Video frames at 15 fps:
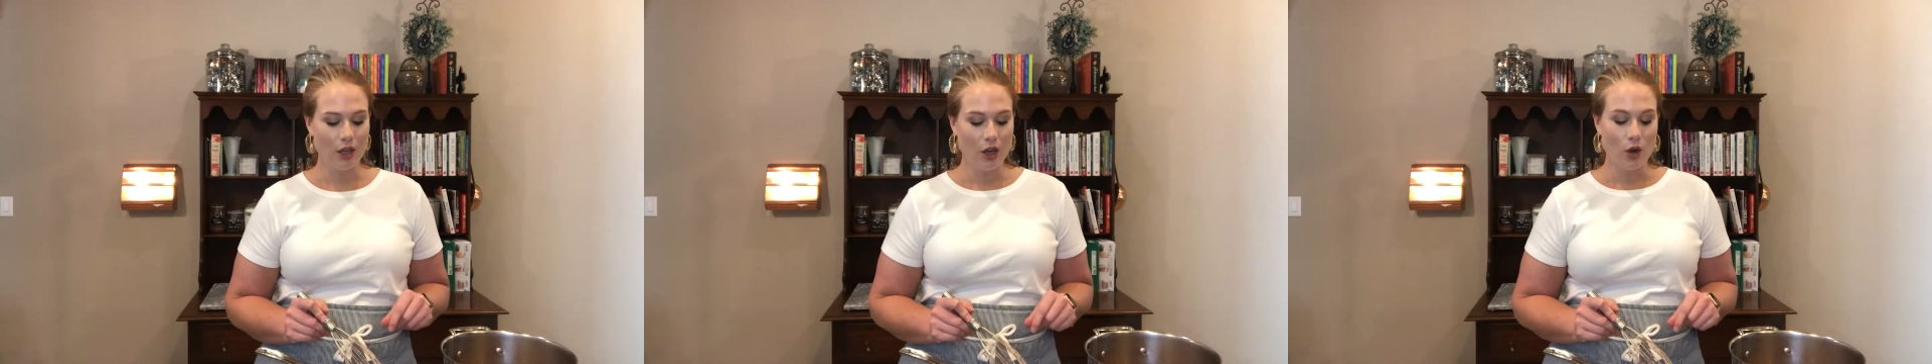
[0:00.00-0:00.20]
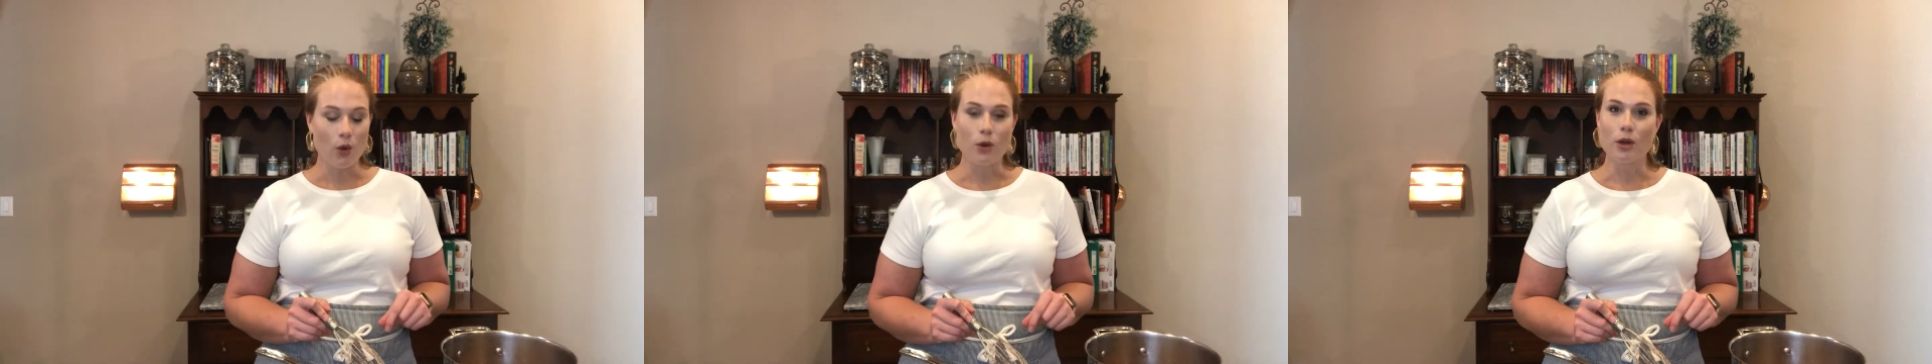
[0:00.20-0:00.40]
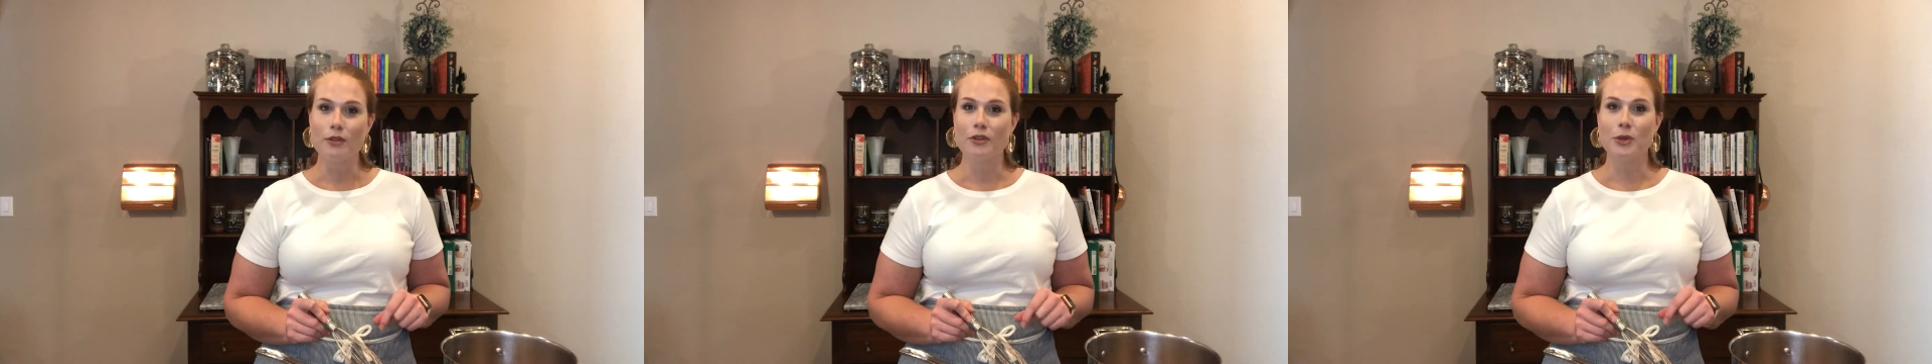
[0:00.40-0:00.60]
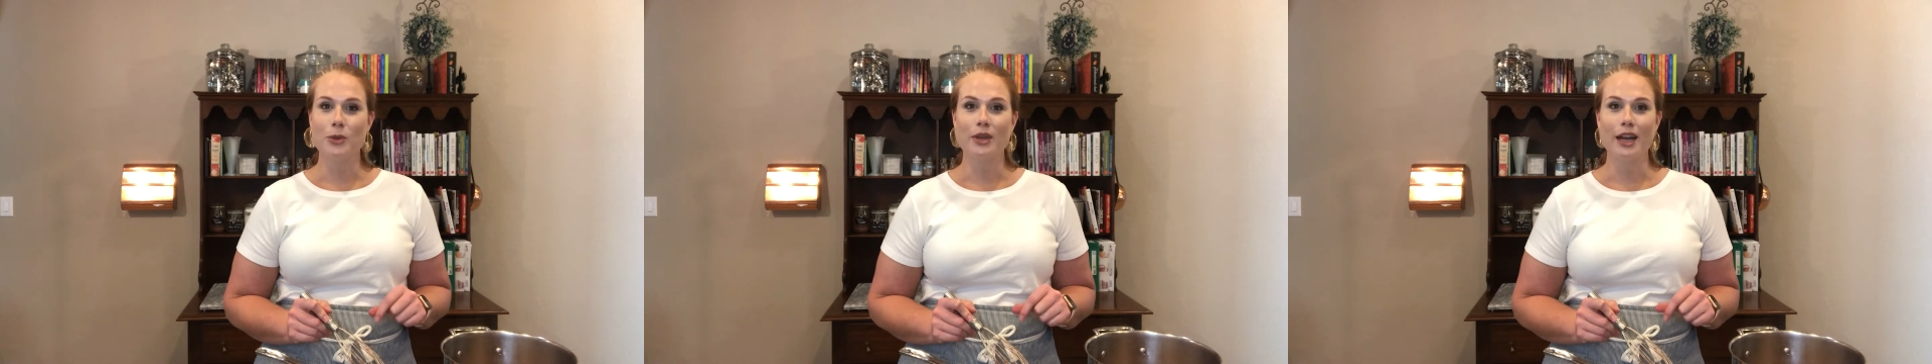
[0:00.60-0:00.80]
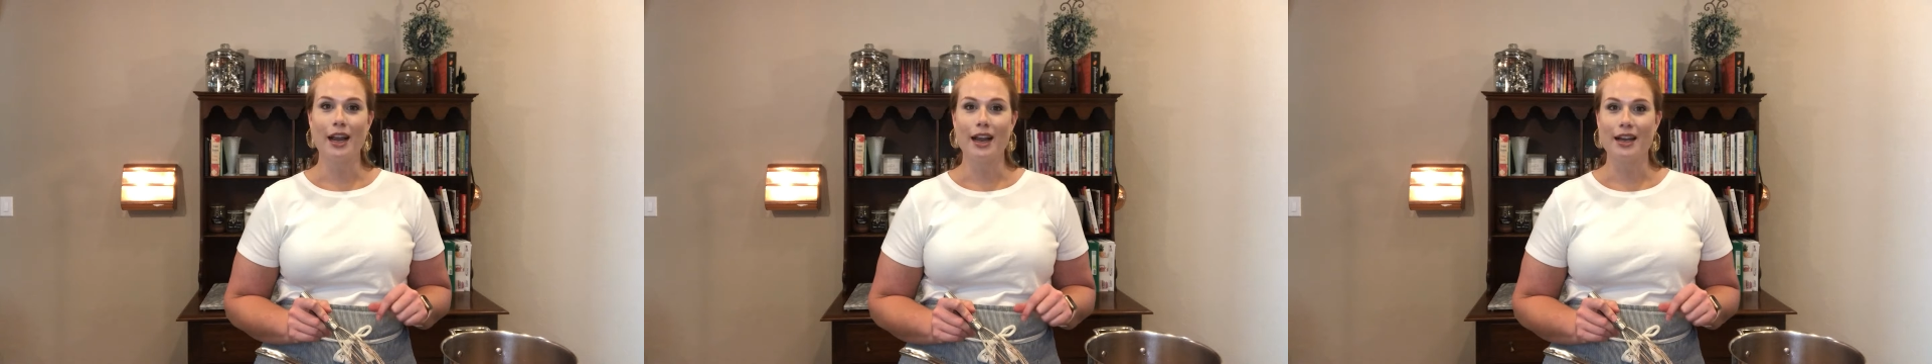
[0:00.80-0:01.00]
Or if you
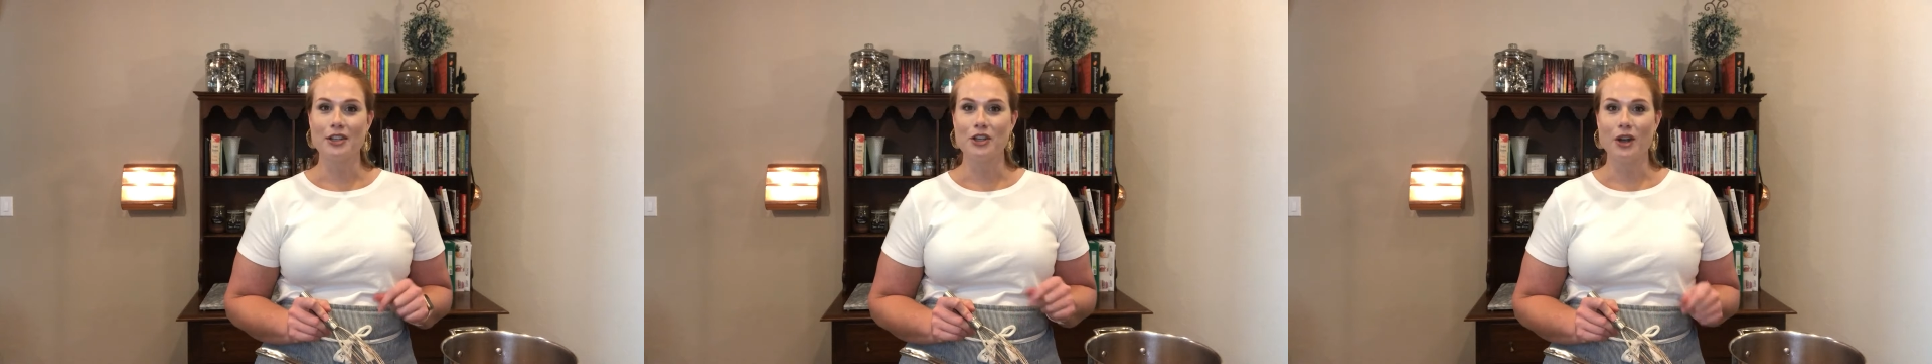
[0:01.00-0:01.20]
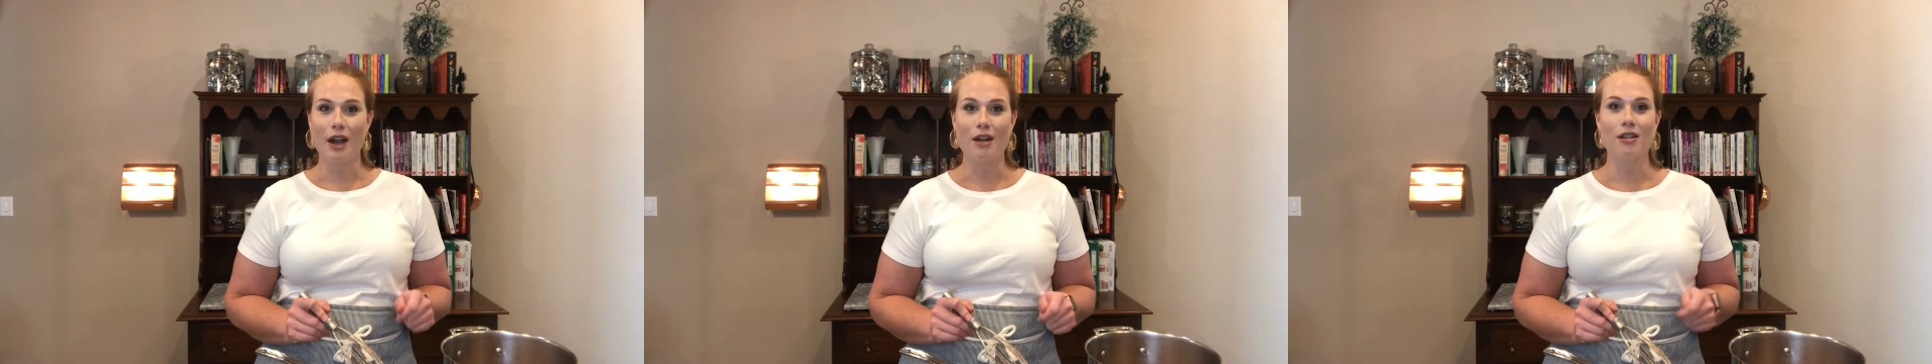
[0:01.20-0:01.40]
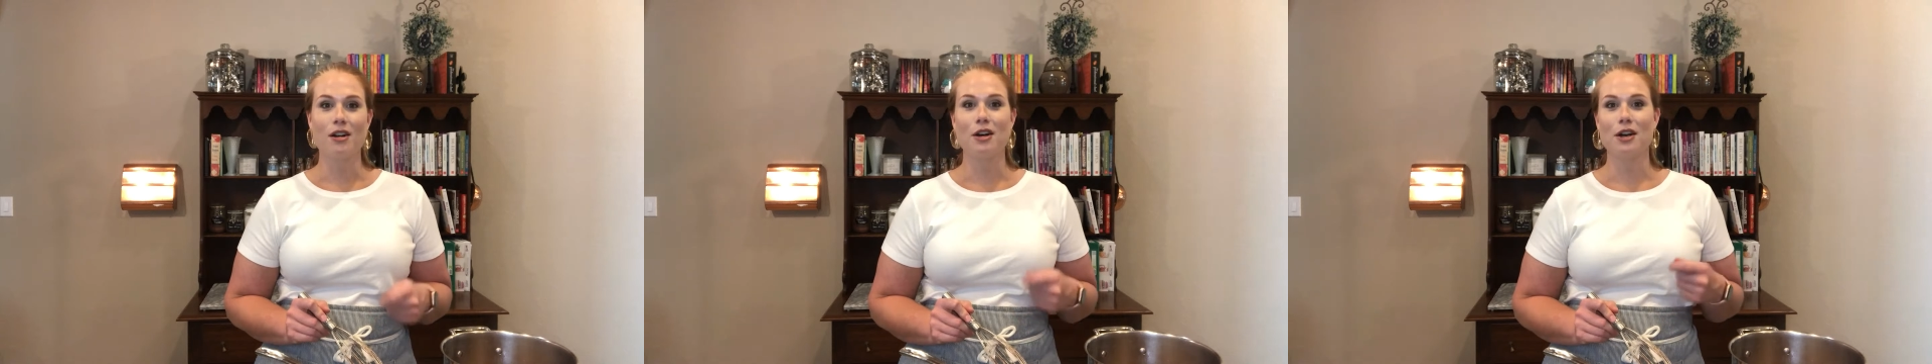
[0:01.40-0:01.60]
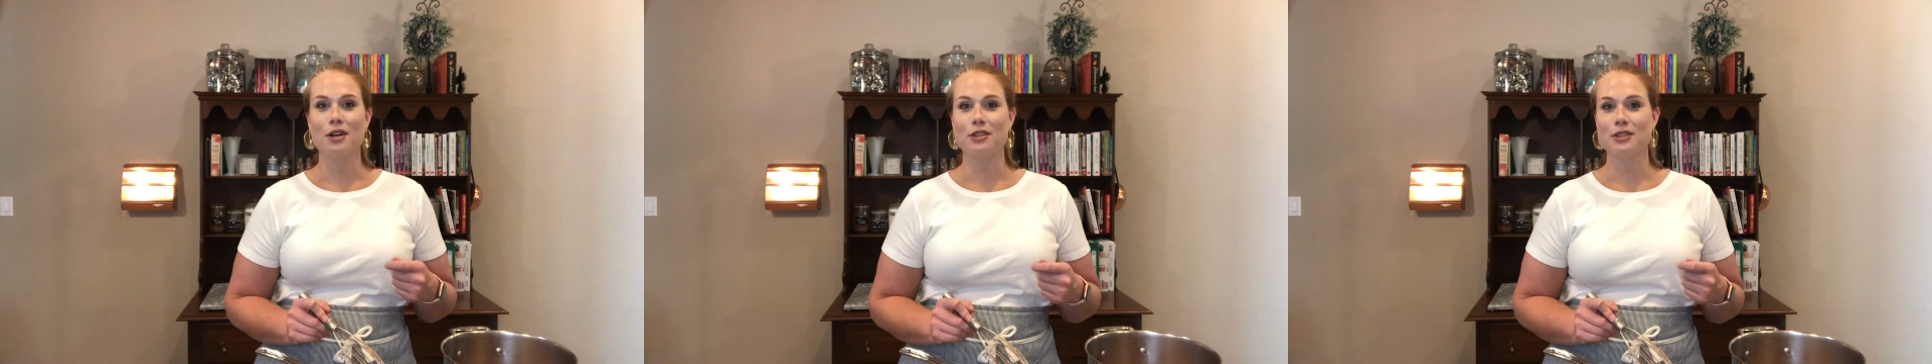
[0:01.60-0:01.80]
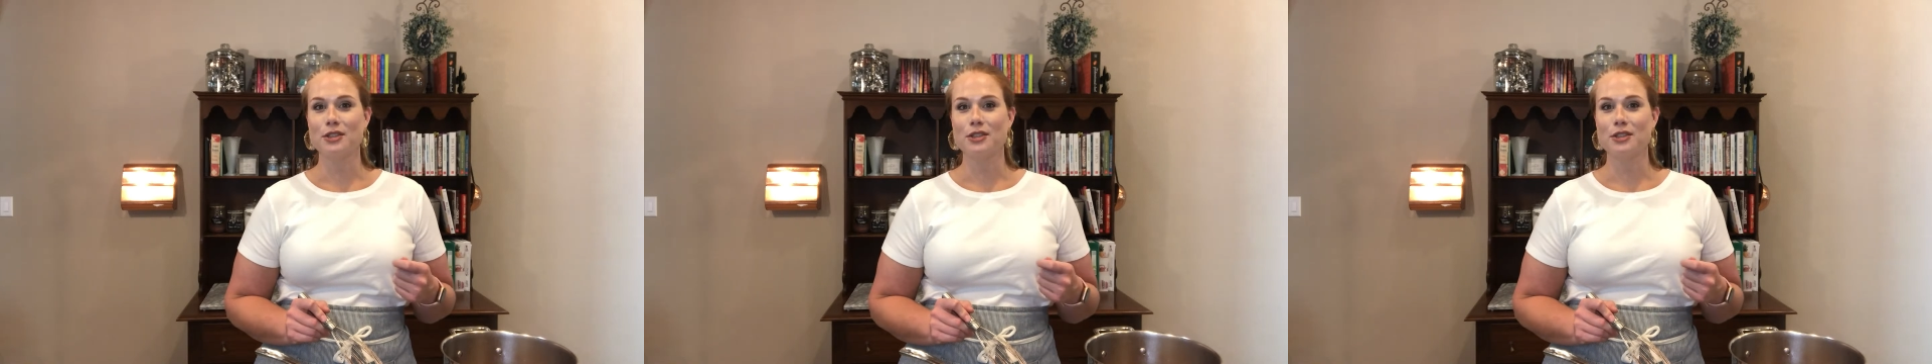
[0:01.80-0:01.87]
want to add your alcohol,